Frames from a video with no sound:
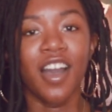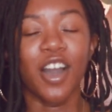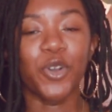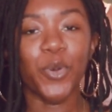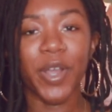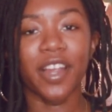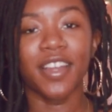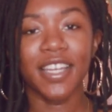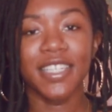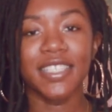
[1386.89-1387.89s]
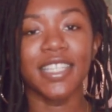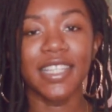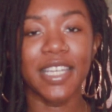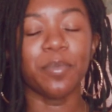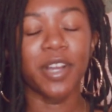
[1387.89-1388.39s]
Aquarius,
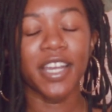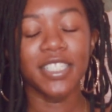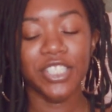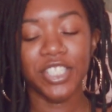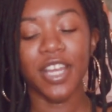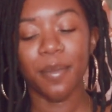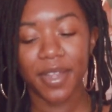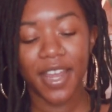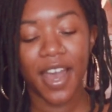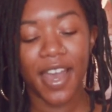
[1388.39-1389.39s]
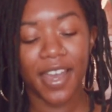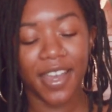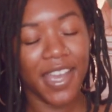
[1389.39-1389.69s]
Libra, and Gemini,